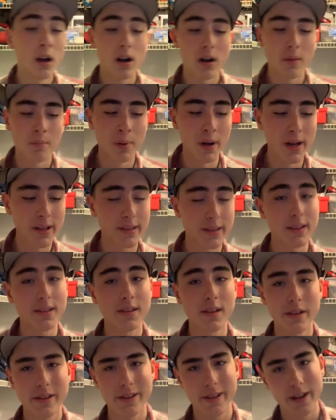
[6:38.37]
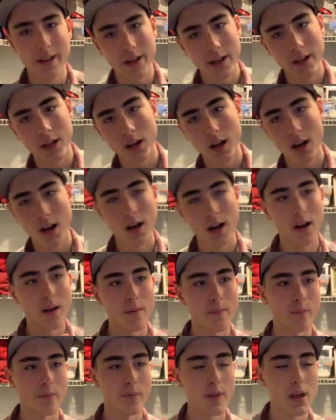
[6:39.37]
Um. but this is their
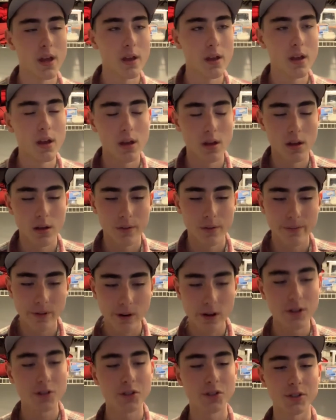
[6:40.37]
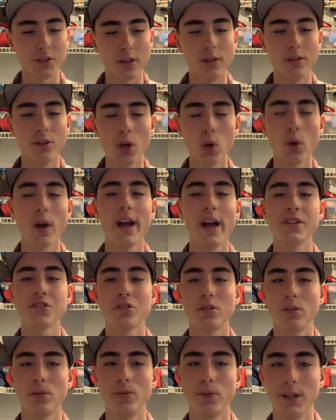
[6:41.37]
um, first new
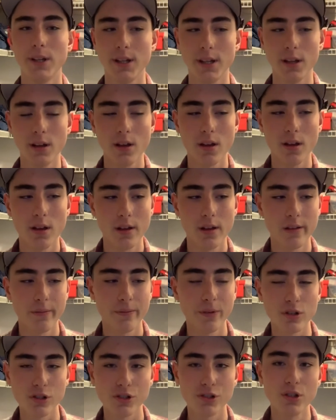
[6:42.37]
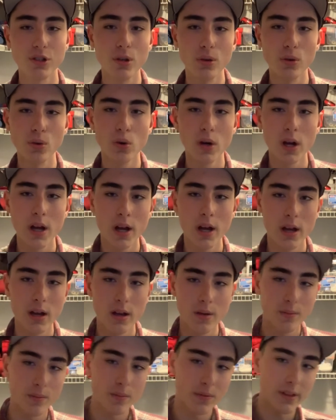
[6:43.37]
SUV First new
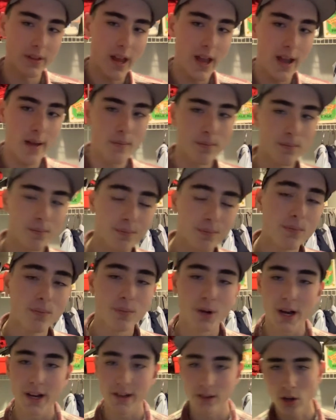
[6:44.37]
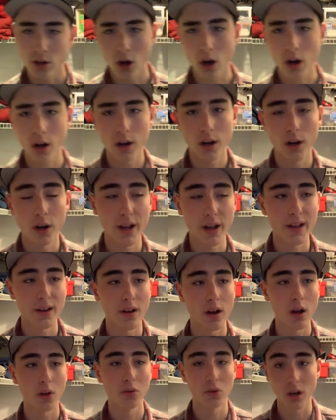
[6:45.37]
name brand car in
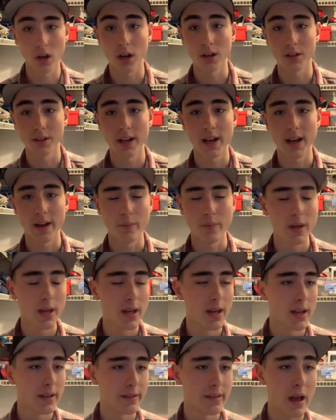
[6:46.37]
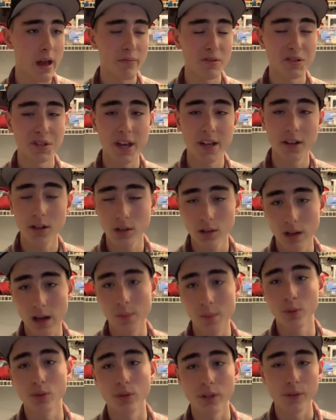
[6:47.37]
a long time. Navigator,
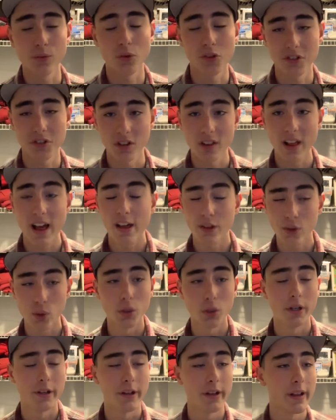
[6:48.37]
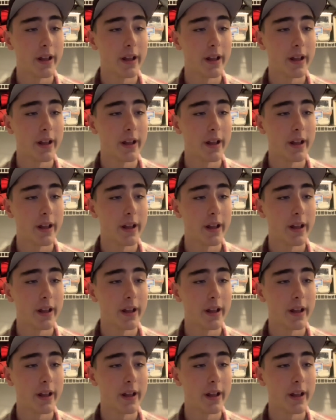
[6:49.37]
I believe, was the last one.